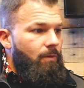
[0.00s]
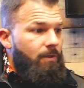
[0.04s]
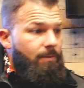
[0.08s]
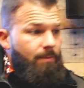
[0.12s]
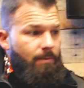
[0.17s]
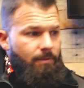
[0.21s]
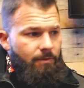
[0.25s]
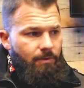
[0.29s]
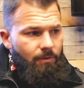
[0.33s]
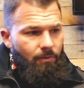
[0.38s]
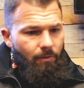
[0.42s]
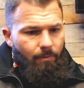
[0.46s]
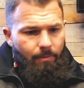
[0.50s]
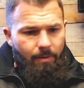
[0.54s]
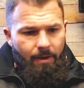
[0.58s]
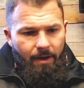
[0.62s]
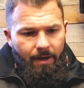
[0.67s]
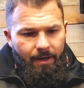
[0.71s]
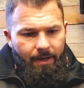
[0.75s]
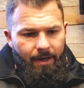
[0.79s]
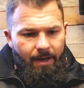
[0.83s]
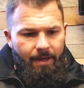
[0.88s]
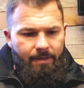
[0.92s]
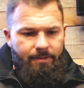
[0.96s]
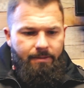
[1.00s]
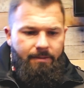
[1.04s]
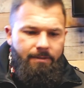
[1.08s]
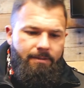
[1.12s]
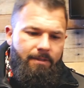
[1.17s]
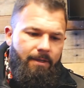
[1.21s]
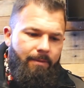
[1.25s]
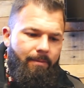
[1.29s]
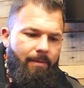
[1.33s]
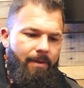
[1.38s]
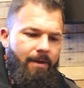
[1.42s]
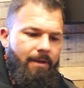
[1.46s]
we're supposed to do a podcast in
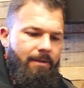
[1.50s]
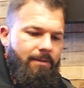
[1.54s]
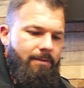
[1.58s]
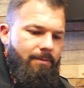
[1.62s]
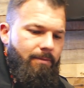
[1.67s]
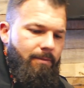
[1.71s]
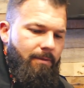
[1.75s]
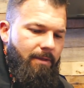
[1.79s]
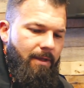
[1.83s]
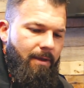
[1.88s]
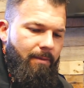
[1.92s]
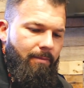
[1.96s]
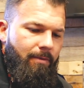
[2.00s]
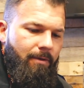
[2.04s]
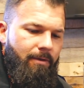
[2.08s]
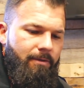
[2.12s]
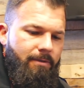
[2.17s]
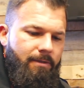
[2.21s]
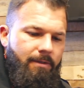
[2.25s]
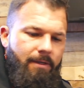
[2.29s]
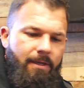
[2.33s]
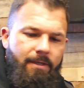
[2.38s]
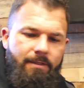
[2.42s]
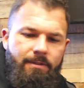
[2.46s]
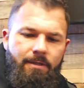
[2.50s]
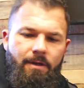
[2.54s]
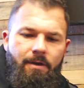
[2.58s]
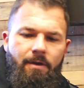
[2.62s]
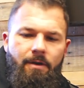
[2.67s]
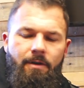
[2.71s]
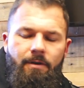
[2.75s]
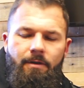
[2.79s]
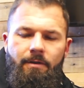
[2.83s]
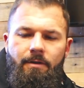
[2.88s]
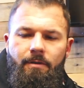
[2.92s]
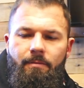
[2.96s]
10 minutes, but that person has
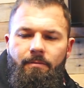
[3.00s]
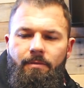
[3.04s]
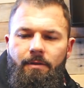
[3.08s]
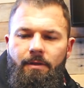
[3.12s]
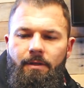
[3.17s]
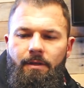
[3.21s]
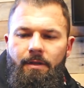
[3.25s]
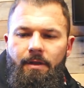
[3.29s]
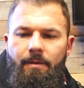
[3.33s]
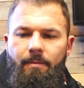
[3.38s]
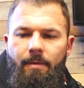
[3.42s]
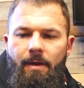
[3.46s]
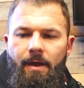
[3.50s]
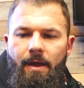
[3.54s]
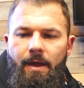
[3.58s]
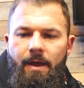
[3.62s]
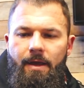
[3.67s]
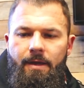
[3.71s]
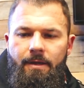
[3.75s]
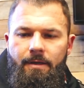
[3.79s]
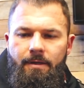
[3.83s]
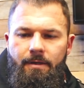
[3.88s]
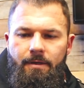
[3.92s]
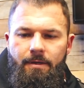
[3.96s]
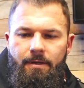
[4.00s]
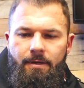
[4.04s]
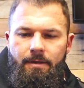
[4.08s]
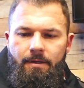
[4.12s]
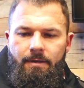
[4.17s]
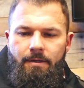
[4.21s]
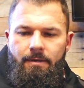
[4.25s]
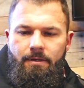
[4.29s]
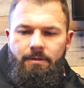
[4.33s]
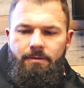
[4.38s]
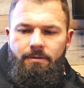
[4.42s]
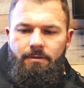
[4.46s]
gone completely MIA.
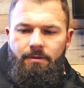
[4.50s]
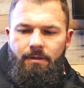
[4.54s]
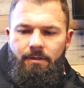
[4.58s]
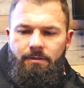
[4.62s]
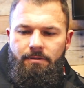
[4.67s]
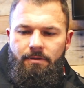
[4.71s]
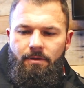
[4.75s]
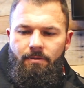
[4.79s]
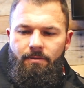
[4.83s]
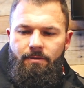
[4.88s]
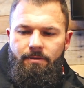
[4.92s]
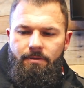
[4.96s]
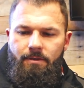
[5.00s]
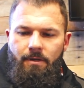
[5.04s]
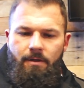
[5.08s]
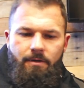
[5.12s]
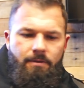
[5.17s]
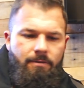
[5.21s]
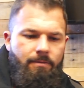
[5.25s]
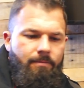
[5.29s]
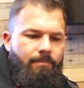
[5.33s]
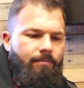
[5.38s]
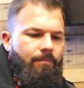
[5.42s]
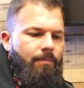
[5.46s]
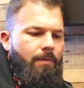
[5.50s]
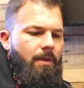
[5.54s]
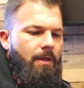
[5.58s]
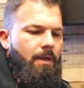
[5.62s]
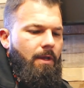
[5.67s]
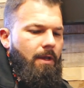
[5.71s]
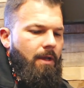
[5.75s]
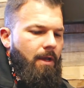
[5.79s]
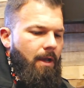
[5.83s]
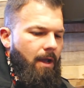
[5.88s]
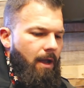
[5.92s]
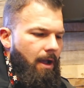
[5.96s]
So that's always awesome.
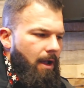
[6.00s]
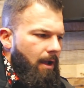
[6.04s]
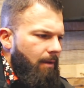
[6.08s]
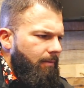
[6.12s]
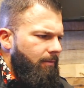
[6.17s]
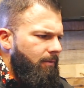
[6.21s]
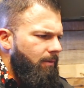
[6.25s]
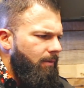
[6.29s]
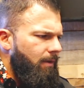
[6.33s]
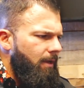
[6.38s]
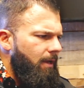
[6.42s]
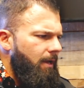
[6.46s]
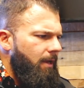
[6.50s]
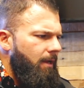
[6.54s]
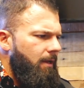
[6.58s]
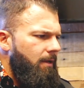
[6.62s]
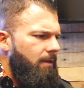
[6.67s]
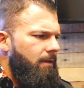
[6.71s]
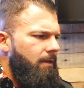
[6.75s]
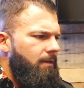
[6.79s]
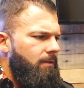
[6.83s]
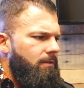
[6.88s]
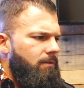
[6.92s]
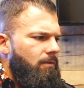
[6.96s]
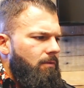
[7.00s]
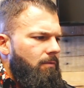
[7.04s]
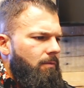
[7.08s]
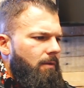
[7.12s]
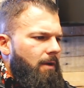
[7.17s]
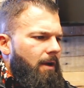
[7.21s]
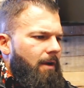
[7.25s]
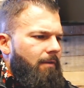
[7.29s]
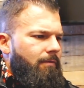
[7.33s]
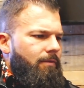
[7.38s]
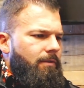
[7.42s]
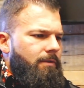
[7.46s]
I'm um, doing a, a, Zoom
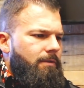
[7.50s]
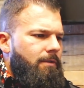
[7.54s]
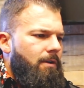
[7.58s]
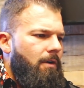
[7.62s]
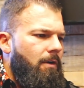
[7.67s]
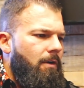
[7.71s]
conference